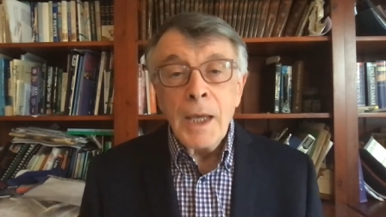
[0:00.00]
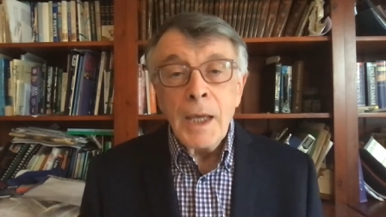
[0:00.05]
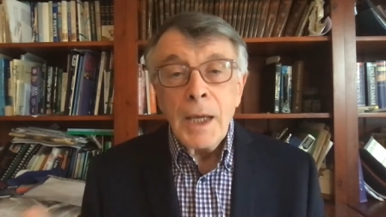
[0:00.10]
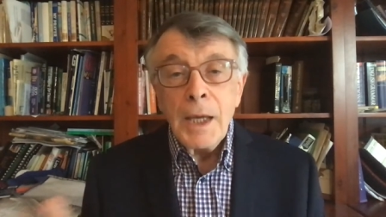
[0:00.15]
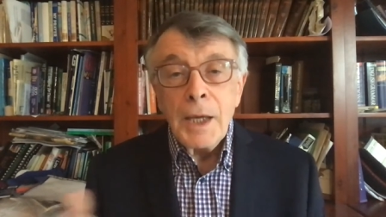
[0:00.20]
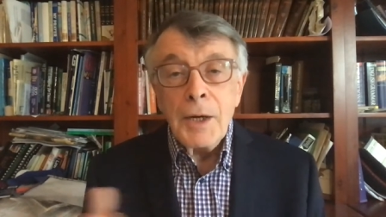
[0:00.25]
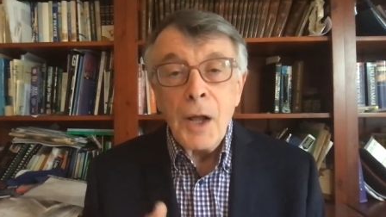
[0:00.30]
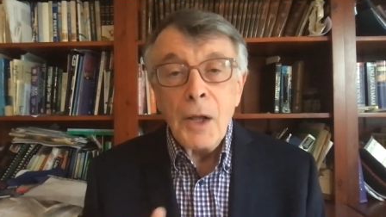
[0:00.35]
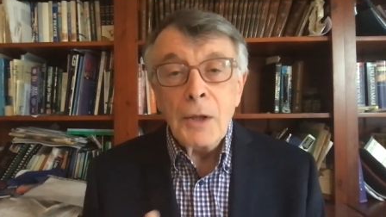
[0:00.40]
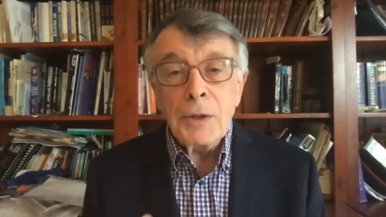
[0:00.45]

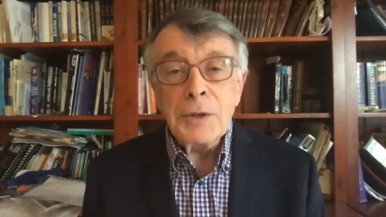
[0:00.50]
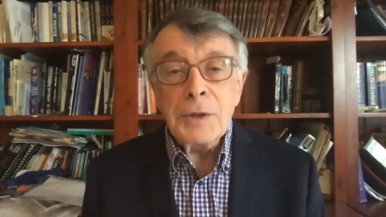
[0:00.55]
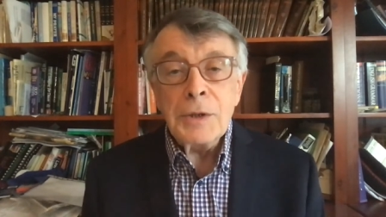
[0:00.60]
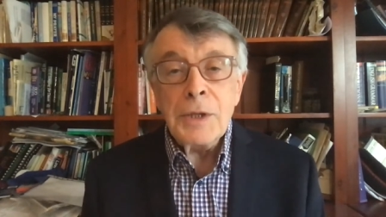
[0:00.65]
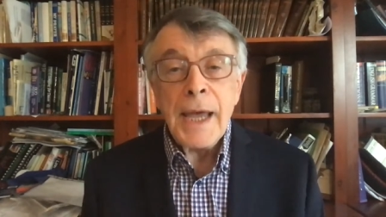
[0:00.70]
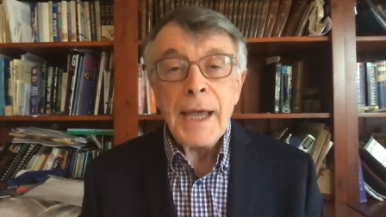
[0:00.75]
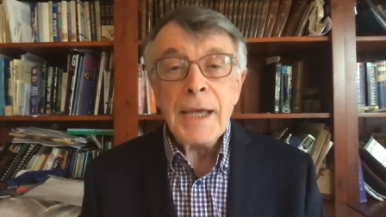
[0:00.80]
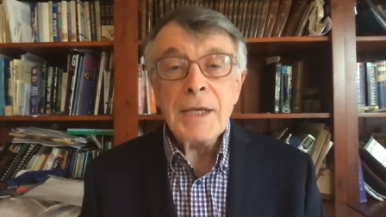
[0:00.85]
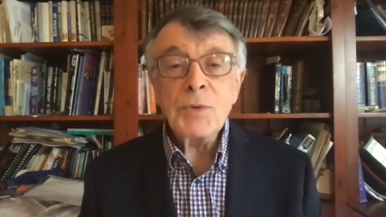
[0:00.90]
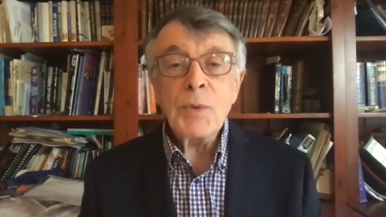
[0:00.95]
In olden
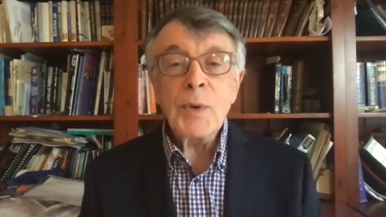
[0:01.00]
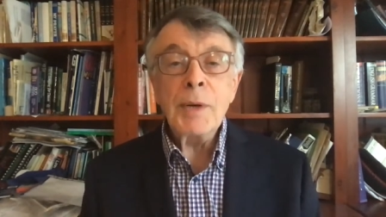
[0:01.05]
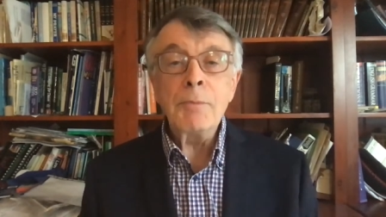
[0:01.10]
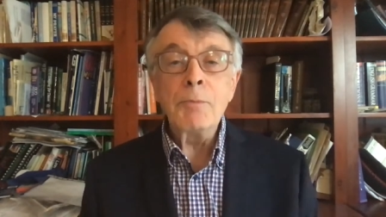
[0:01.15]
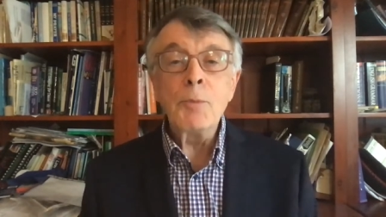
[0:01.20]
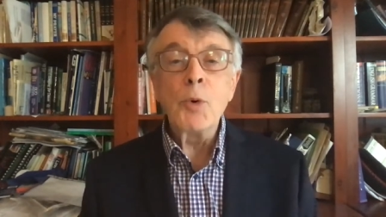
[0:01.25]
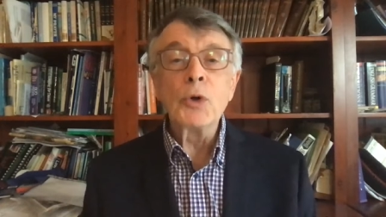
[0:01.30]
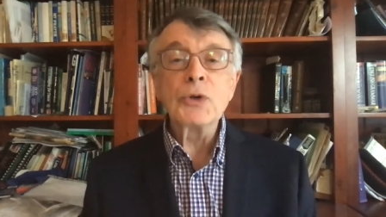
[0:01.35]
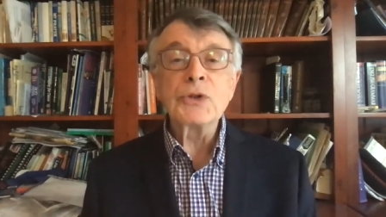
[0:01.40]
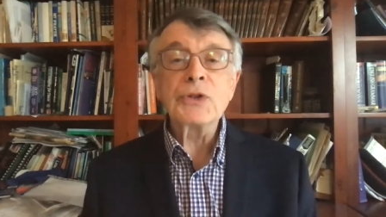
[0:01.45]
days, when
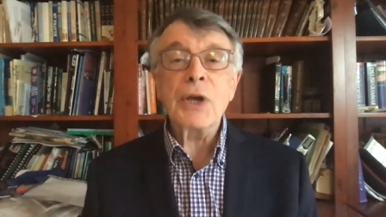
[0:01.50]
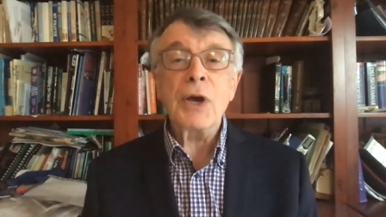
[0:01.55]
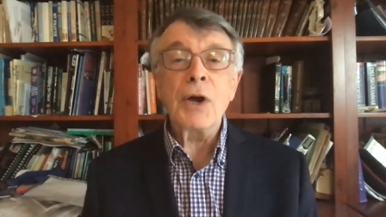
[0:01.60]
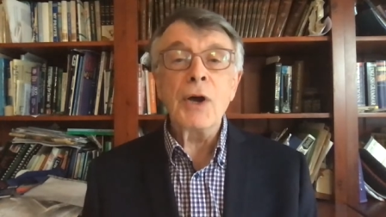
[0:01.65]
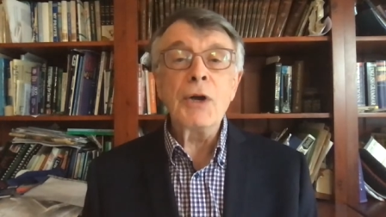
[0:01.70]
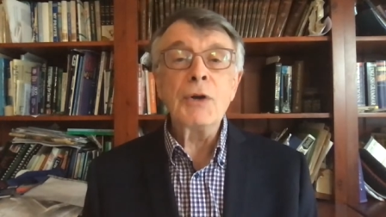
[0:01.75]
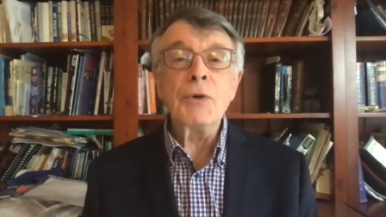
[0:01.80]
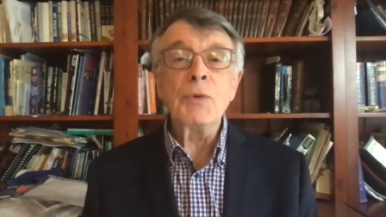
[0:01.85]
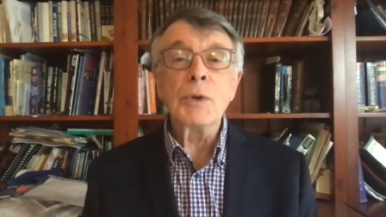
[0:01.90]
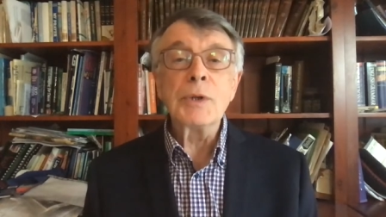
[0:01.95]
Morse
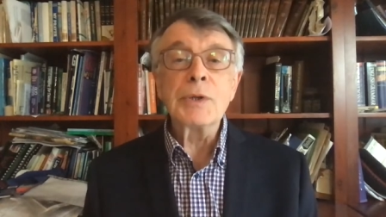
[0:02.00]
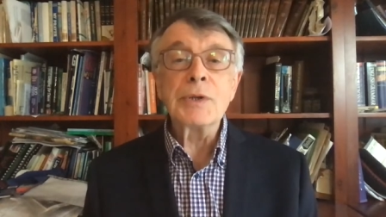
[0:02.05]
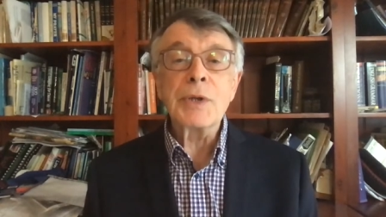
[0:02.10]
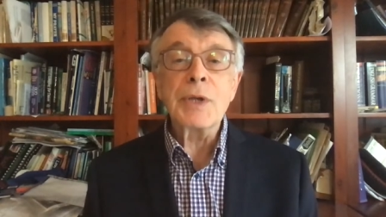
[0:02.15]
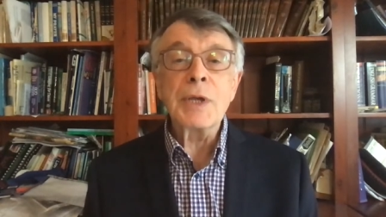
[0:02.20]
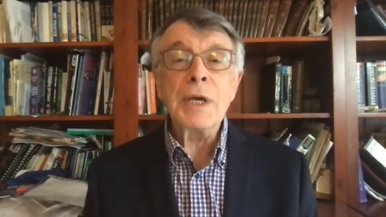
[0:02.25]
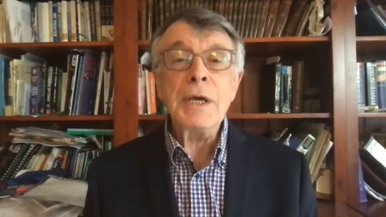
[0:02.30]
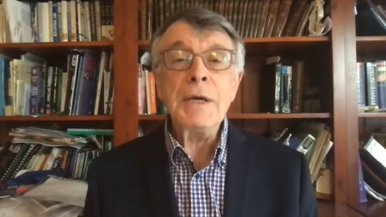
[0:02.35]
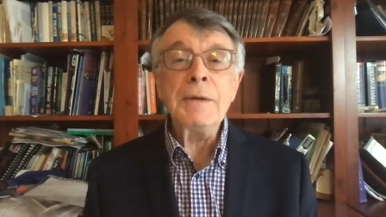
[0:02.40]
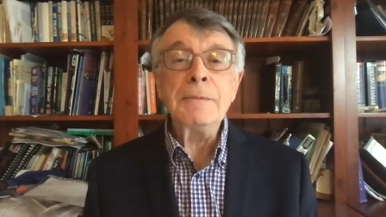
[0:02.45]
code was
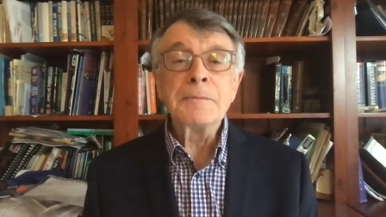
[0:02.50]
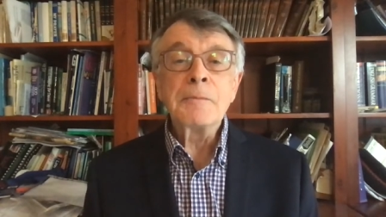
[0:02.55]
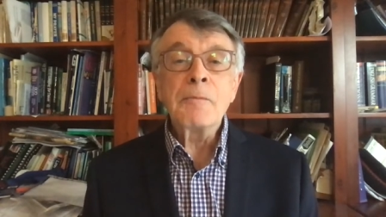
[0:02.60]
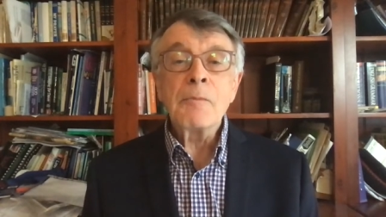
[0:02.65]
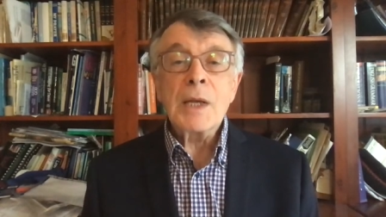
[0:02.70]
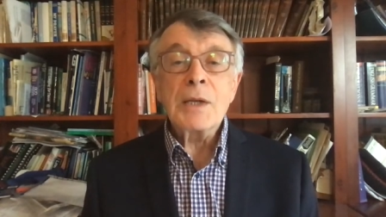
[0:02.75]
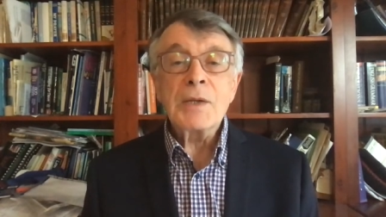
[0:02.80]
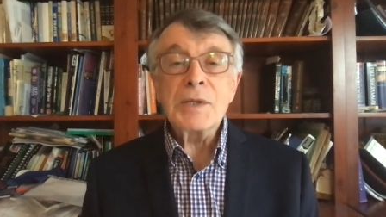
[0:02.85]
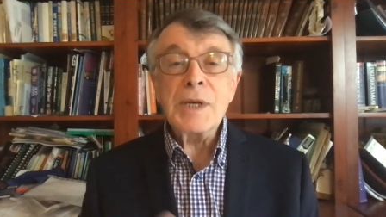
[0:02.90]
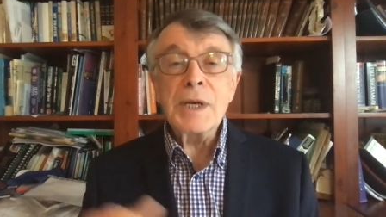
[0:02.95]
the
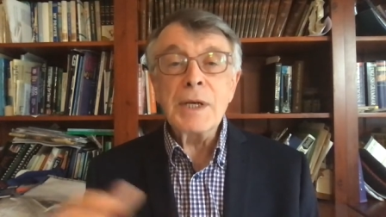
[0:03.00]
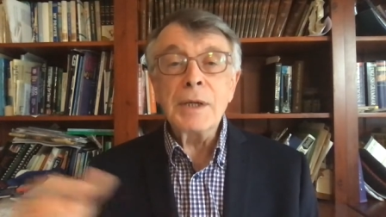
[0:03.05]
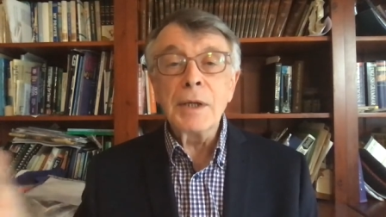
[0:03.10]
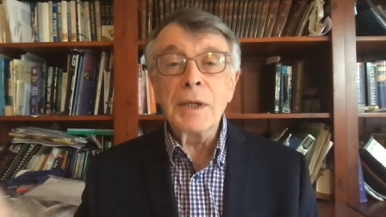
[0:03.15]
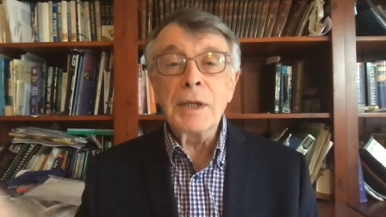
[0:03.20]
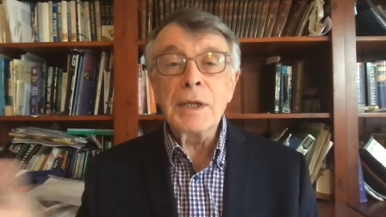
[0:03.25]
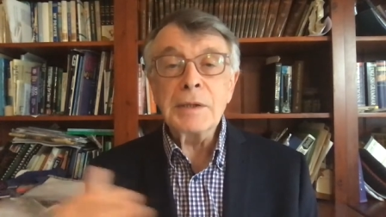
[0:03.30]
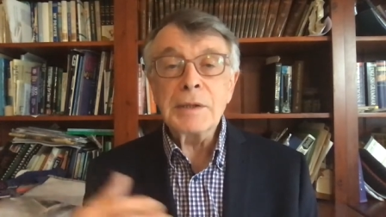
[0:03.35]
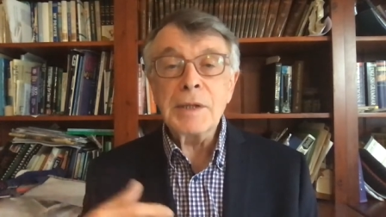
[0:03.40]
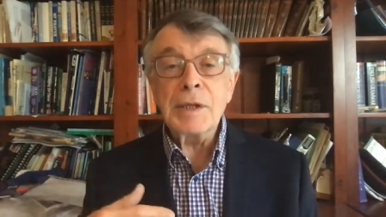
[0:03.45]

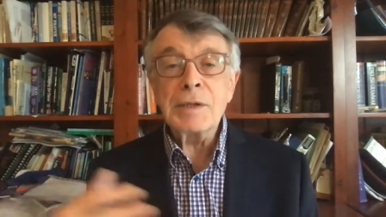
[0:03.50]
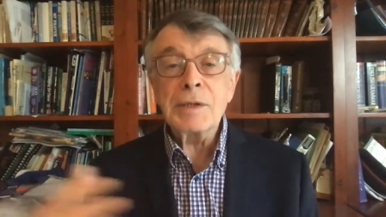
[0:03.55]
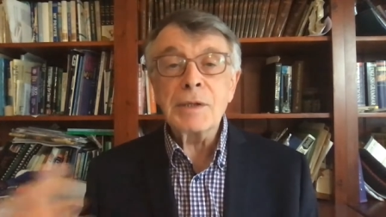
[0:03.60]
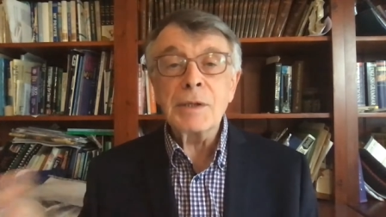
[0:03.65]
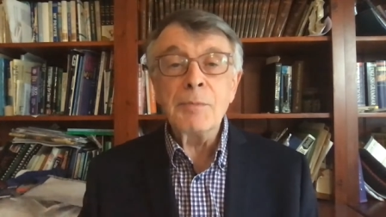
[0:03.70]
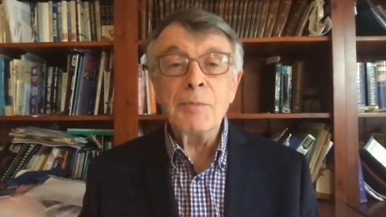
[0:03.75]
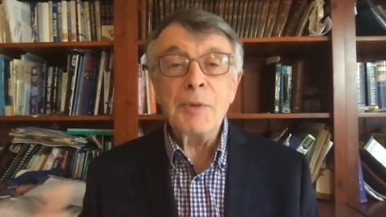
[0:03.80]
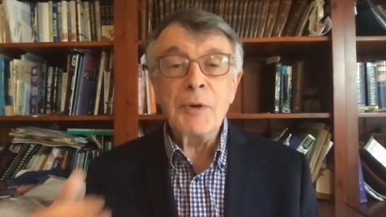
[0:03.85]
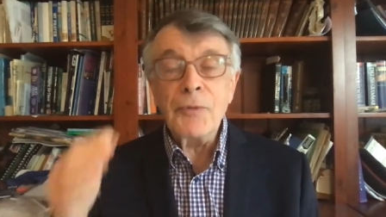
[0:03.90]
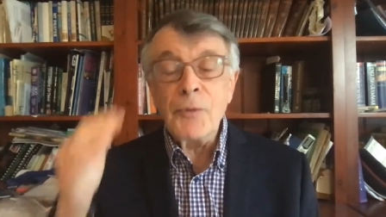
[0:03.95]
signaling
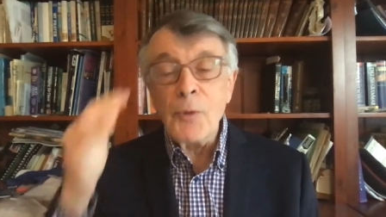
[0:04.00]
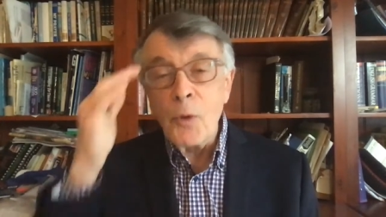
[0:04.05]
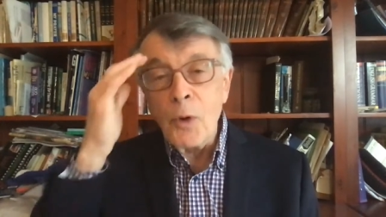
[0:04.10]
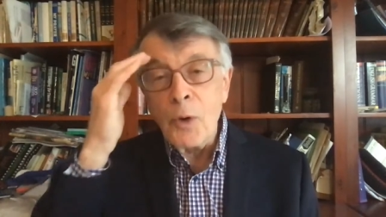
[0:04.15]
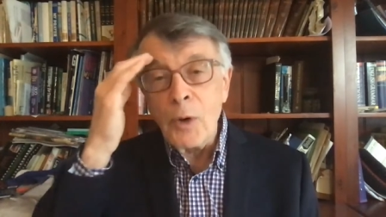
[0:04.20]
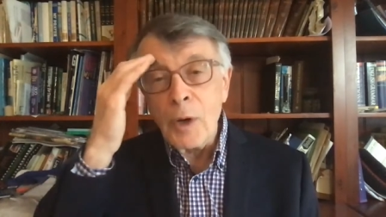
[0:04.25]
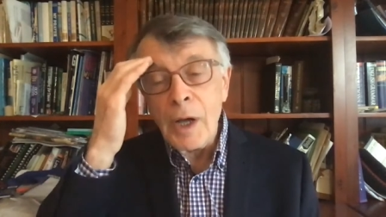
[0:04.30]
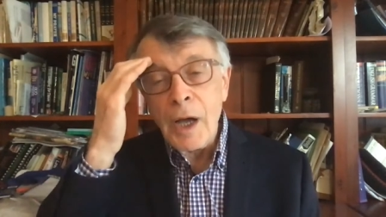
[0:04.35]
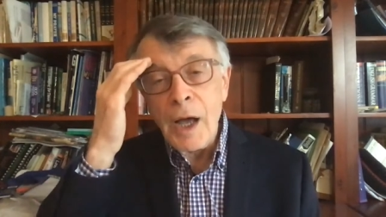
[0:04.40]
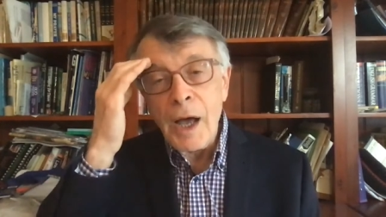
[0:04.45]
system
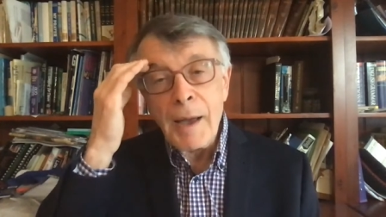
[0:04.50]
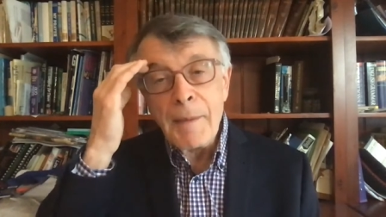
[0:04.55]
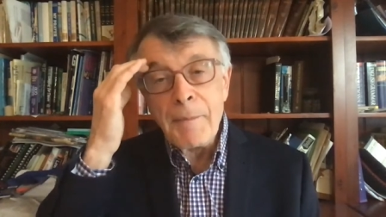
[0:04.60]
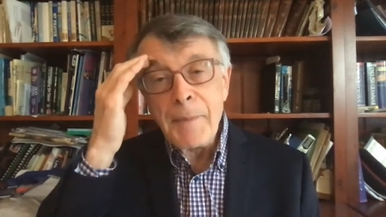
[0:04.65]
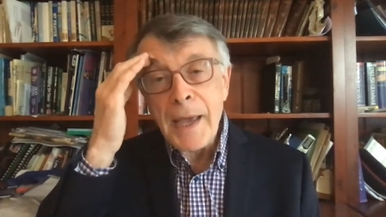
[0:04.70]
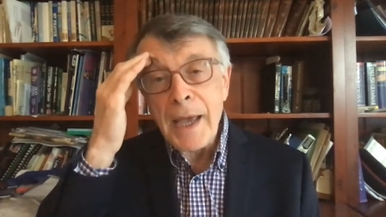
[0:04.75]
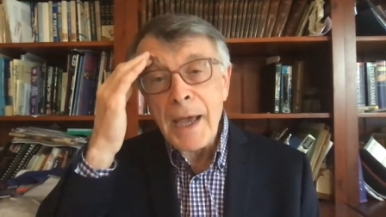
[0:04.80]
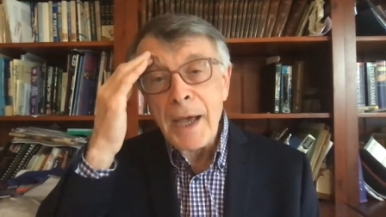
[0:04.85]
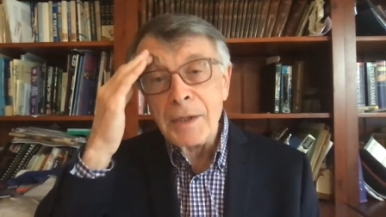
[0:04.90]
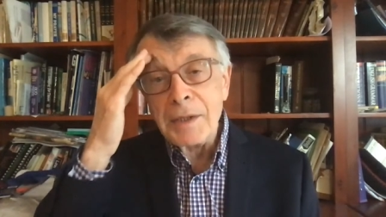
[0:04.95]
before
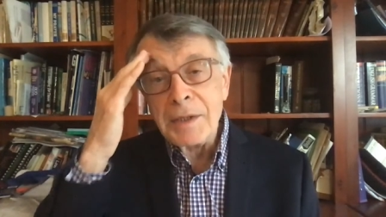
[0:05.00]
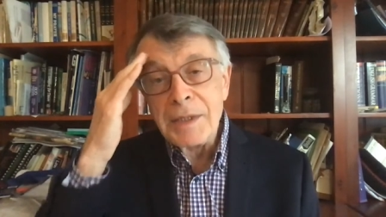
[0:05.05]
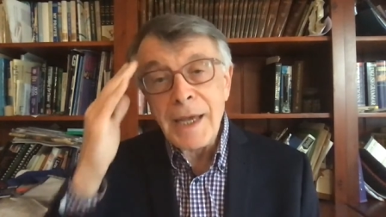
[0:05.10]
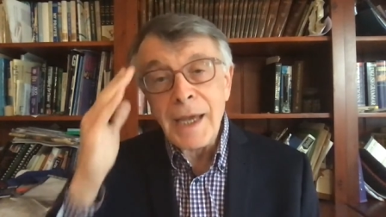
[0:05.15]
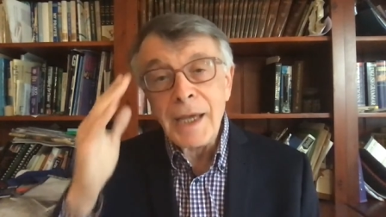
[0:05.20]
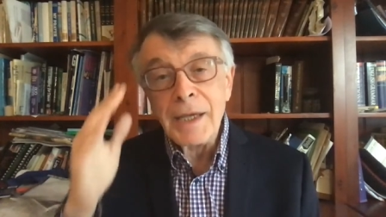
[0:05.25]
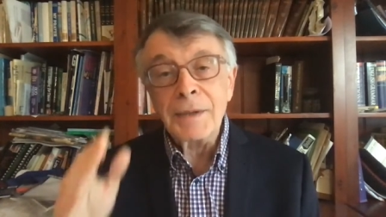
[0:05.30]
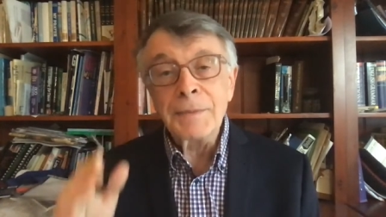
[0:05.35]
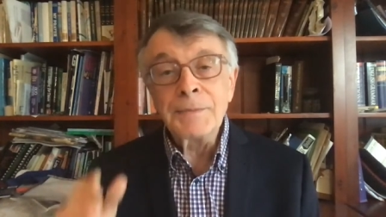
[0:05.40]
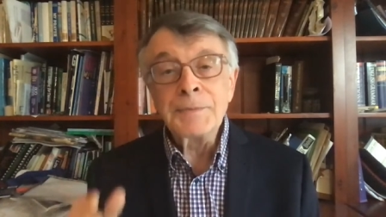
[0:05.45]
high-power
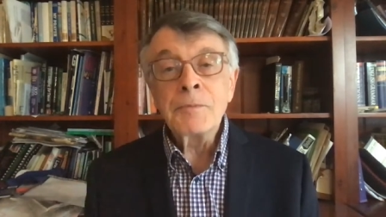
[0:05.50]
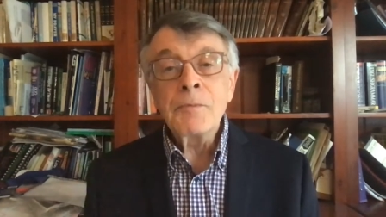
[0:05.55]
tech,